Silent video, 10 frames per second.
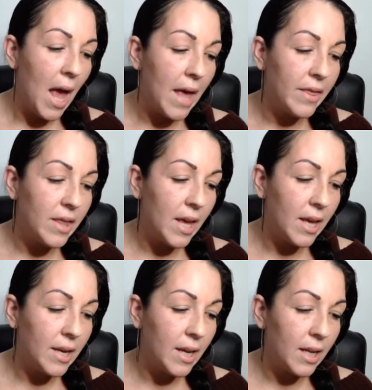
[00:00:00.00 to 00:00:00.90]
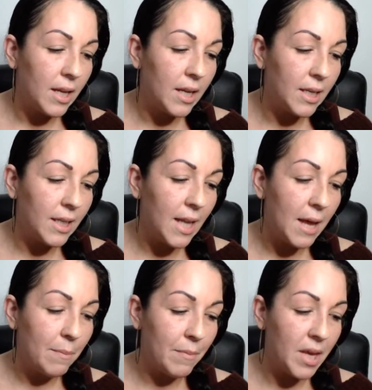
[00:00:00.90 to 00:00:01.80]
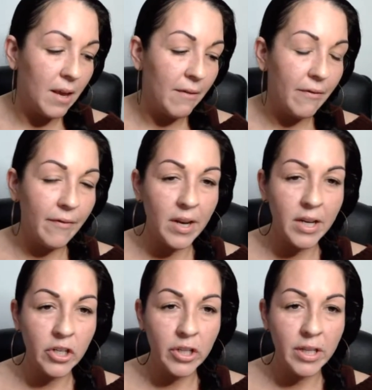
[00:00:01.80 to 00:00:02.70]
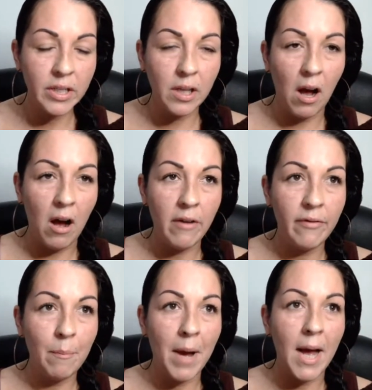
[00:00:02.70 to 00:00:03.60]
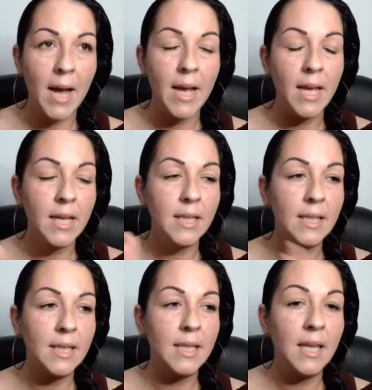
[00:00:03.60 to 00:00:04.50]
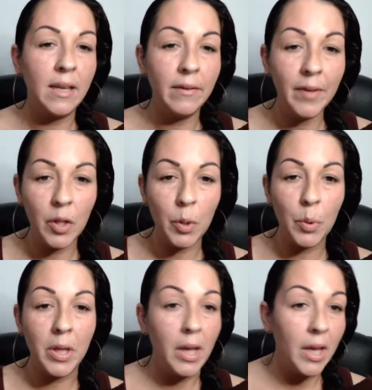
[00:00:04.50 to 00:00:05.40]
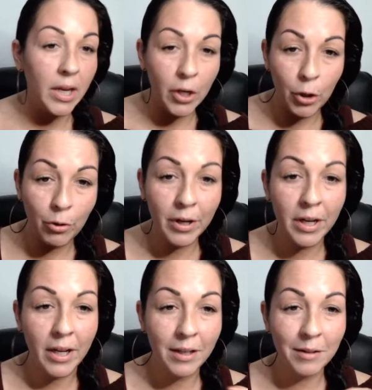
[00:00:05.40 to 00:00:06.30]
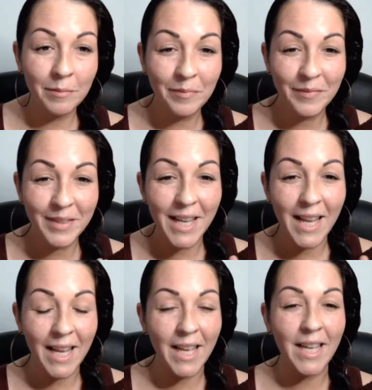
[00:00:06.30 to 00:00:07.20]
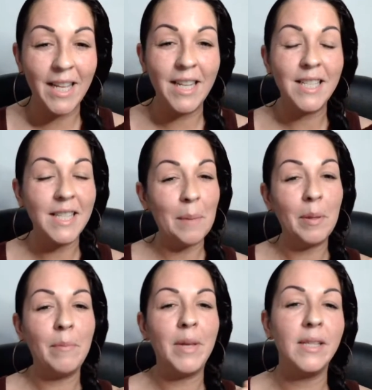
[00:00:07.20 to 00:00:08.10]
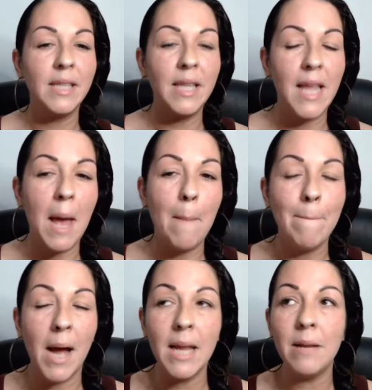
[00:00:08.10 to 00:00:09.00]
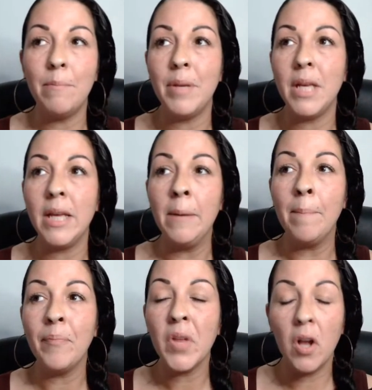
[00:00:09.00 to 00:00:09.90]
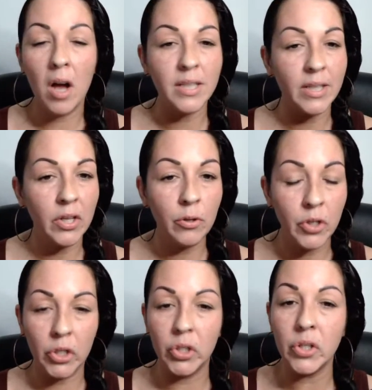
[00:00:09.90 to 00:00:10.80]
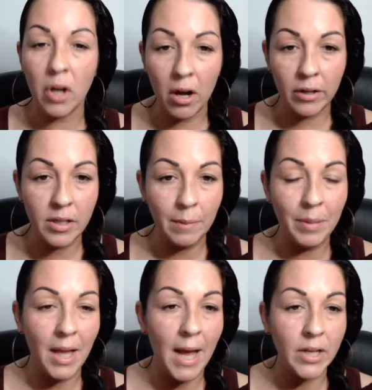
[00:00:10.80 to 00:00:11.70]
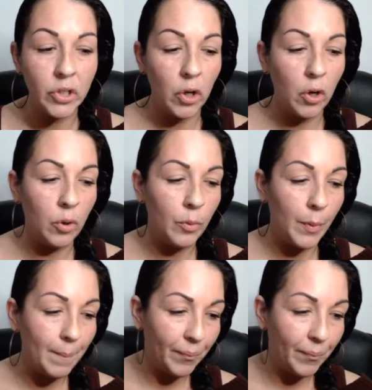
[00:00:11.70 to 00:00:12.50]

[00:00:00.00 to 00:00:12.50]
And then let me finish this off by giving you the hidden ingredient in supplements that might be causing you to stall, to plateau,